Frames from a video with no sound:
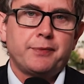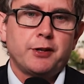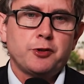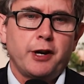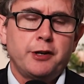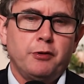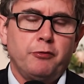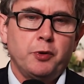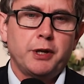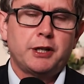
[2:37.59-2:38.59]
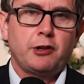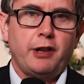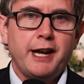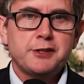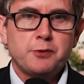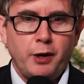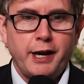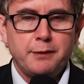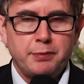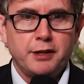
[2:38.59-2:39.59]
Try to avoid
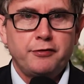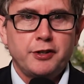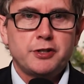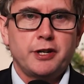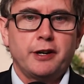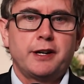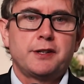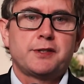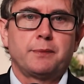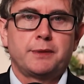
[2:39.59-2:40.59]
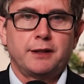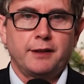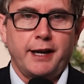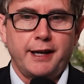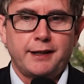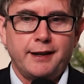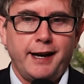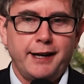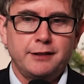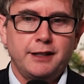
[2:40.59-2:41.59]
class-wide beneficiaries, something like,
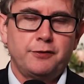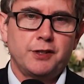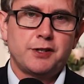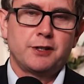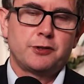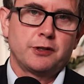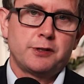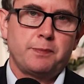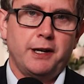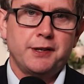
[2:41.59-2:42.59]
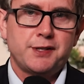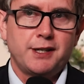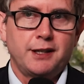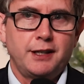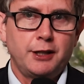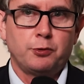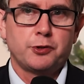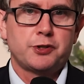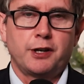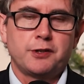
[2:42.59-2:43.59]
I leave this insurance policy in equal
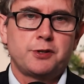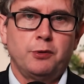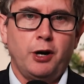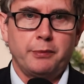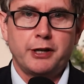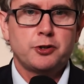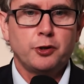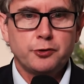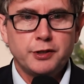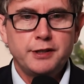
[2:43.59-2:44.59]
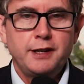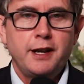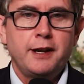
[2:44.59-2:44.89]
shares to all my children,